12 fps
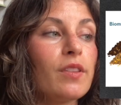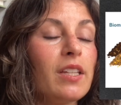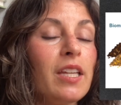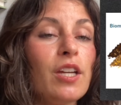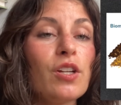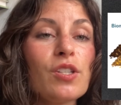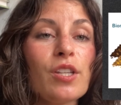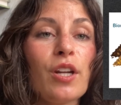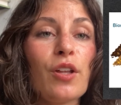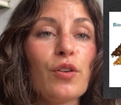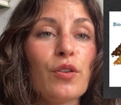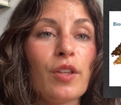Here's
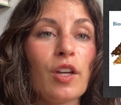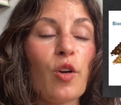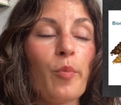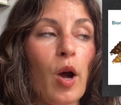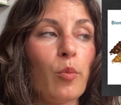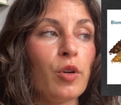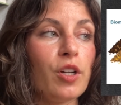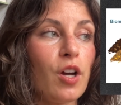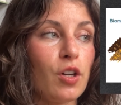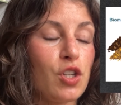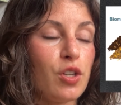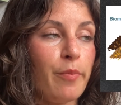another thing about
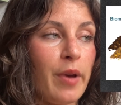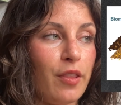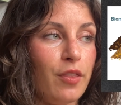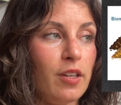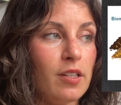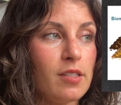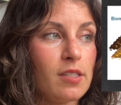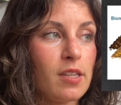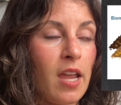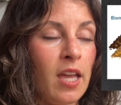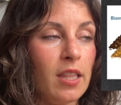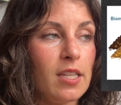production methods,
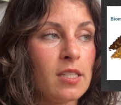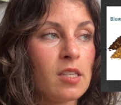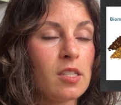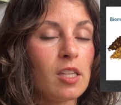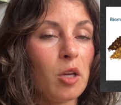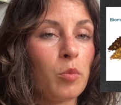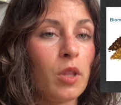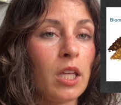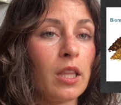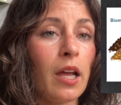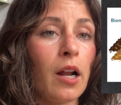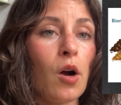and this is something
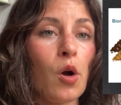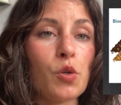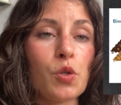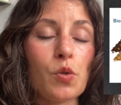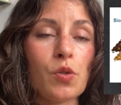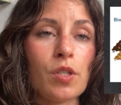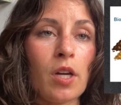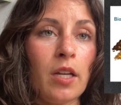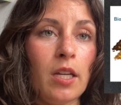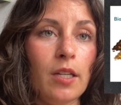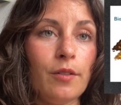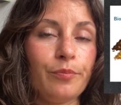that I also
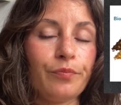studied